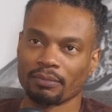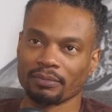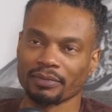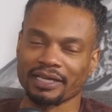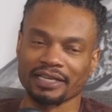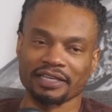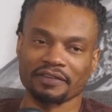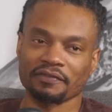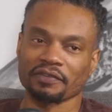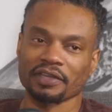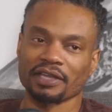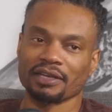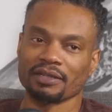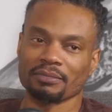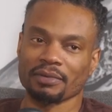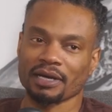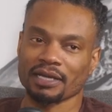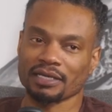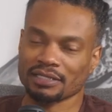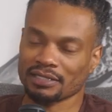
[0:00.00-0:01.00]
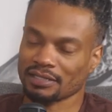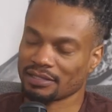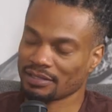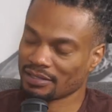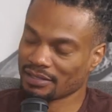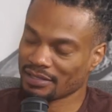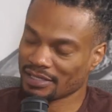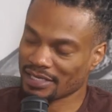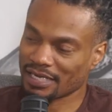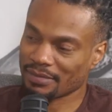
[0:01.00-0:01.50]
like if anybody's
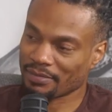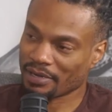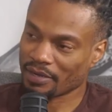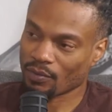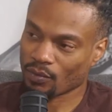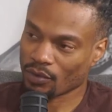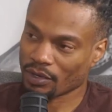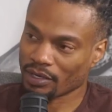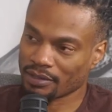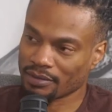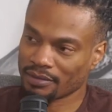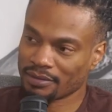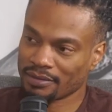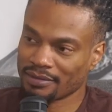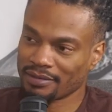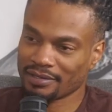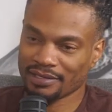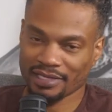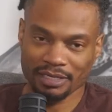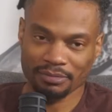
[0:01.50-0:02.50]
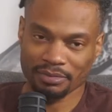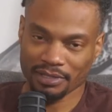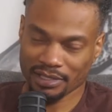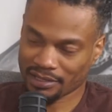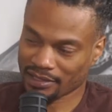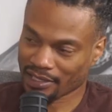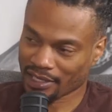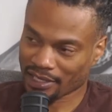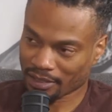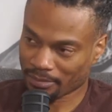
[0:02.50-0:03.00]
team had won, they'd be
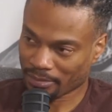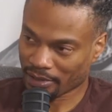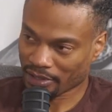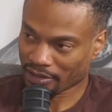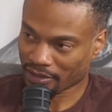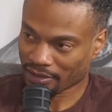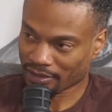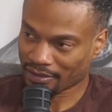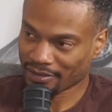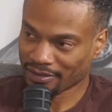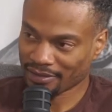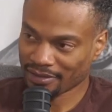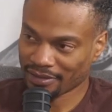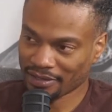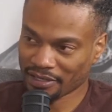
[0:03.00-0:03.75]
excited about it. Mm